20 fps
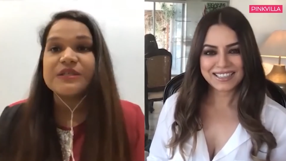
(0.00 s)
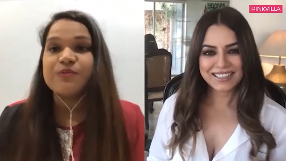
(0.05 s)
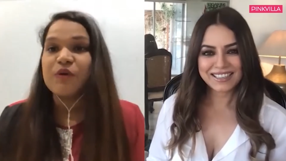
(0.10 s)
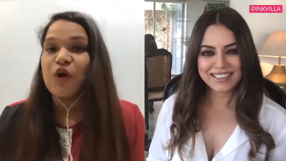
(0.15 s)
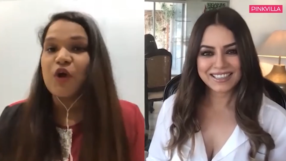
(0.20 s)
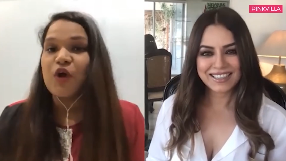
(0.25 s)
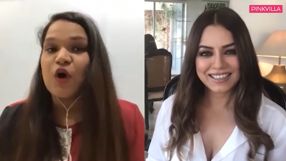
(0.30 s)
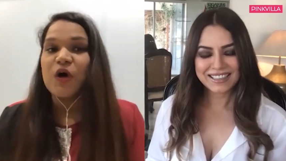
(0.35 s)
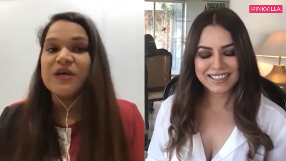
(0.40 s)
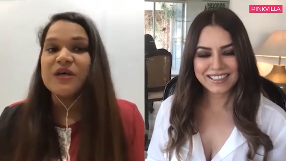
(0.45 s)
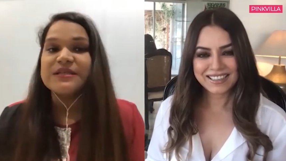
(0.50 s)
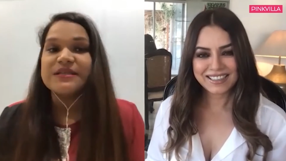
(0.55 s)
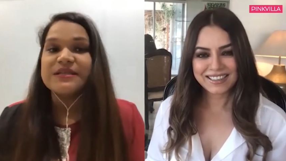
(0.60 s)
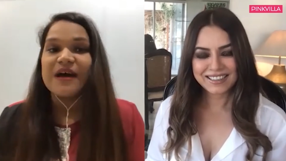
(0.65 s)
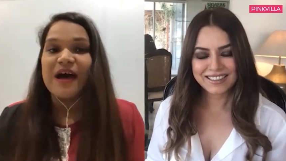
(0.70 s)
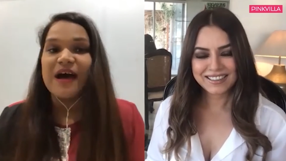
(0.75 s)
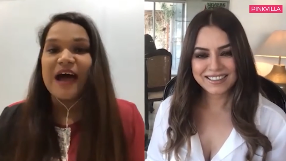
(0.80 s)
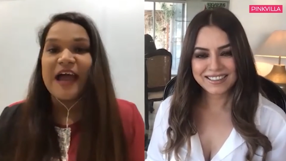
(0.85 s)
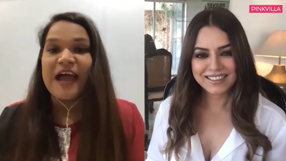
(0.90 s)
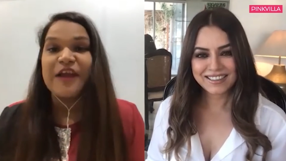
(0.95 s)
Speaker 1: because uh,
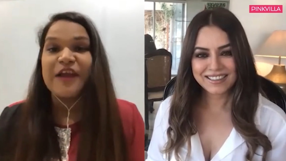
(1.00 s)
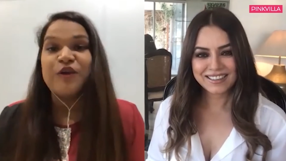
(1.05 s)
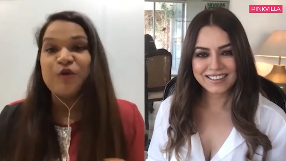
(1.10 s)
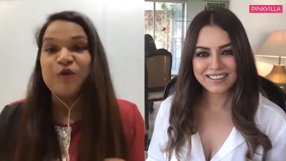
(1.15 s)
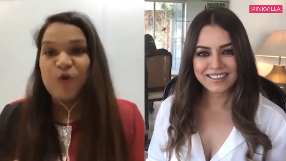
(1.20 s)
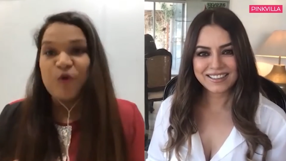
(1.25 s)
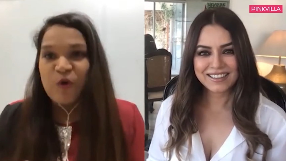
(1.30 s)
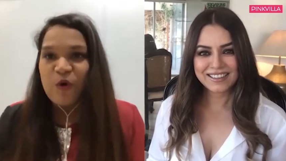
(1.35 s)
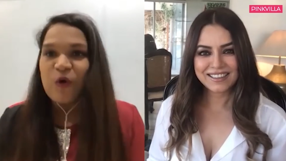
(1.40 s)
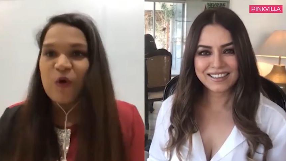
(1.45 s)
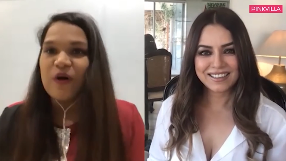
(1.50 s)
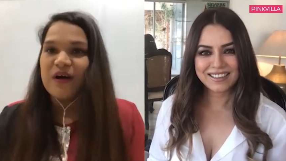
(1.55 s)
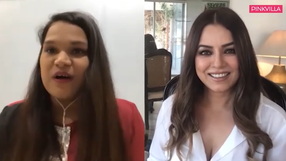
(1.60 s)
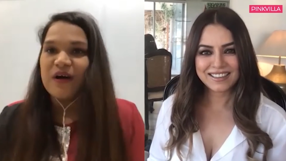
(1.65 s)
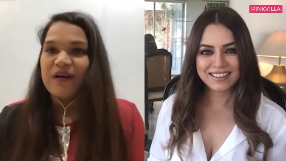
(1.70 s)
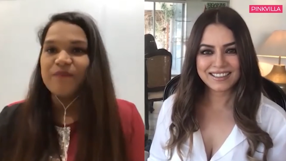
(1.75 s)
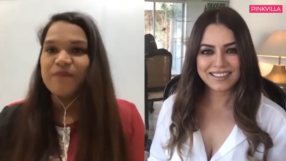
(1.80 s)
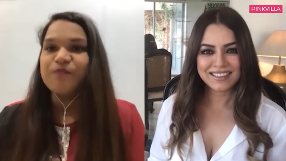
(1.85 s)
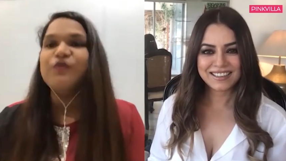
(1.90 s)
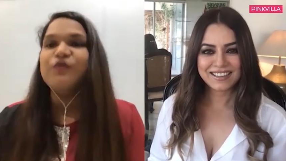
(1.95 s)
I know
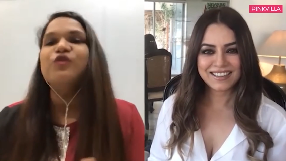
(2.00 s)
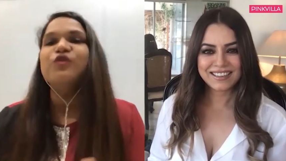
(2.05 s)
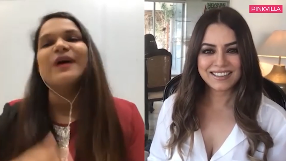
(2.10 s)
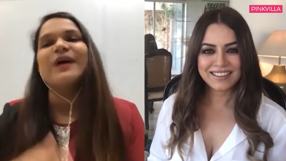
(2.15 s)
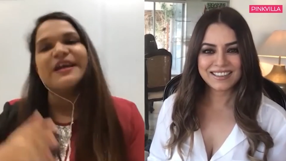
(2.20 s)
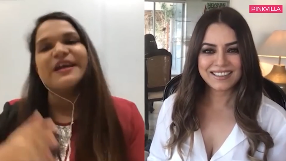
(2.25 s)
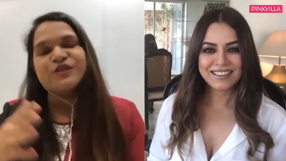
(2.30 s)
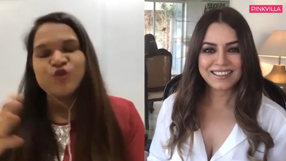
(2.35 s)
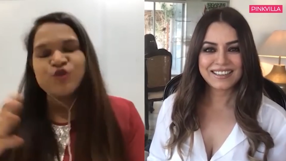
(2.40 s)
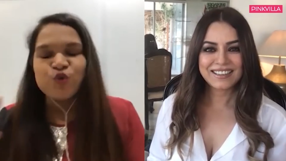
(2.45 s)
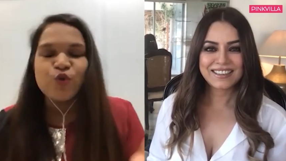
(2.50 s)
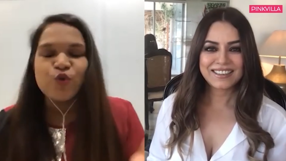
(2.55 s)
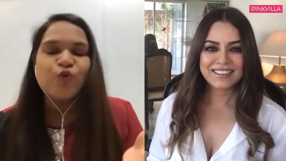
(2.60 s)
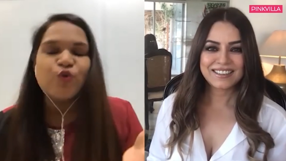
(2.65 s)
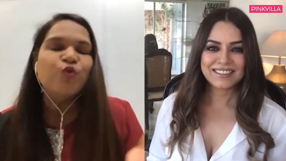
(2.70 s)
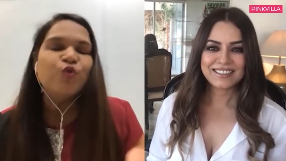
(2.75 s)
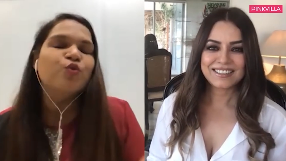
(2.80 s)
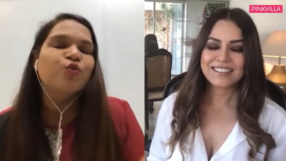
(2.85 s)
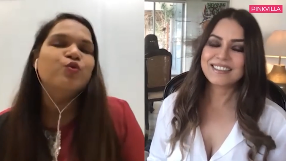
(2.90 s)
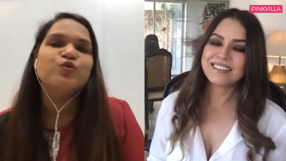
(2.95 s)
you guys don't
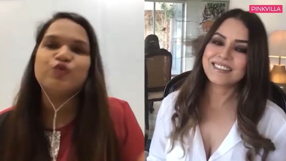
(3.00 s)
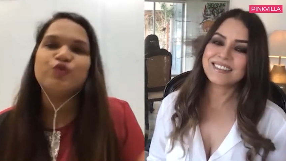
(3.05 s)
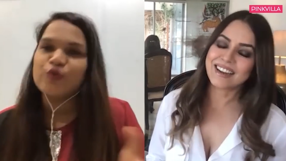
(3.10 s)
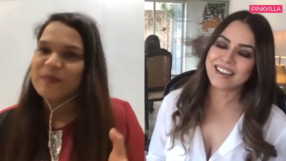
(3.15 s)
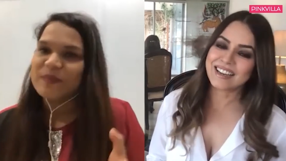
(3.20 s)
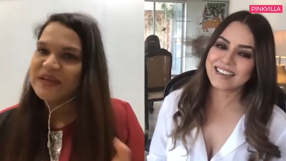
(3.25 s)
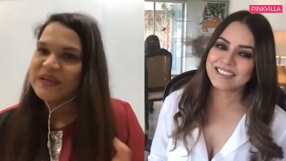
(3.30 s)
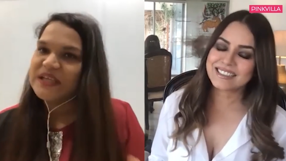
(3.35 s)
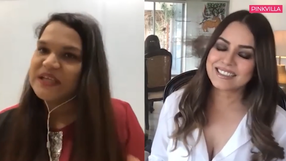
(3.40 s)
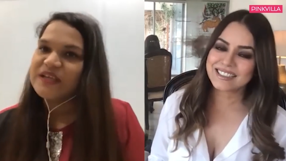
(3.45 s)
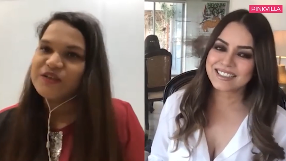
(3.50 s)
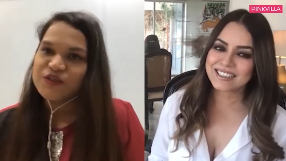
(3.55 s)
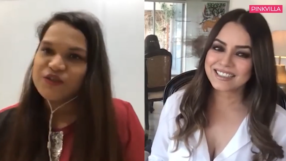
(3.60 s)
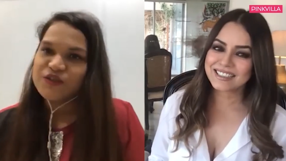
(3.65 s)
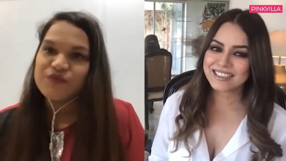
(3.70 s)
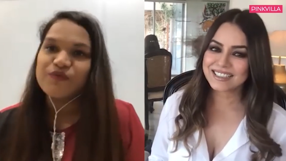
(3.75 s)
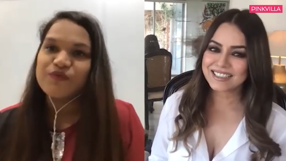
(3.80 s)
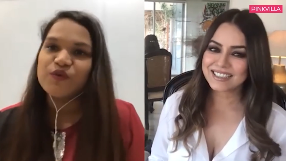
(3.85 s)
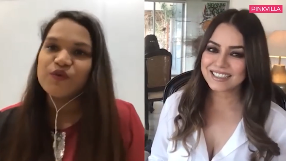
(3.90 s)
do so many interviews.